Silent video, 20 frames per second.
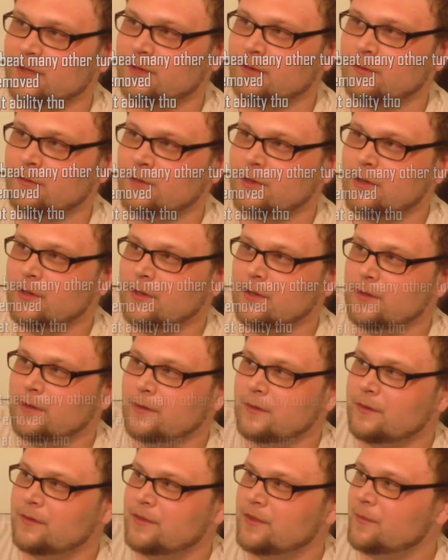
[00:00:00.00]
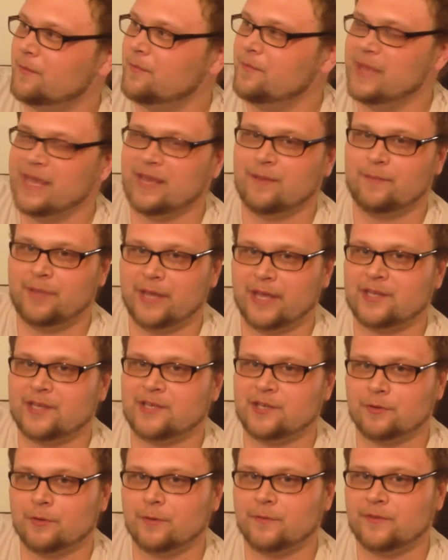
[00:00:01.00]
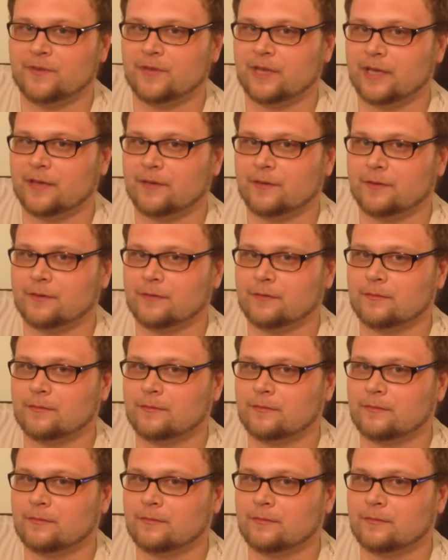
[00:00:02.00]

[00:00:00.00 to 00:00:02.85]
you know, the big picture of Standard.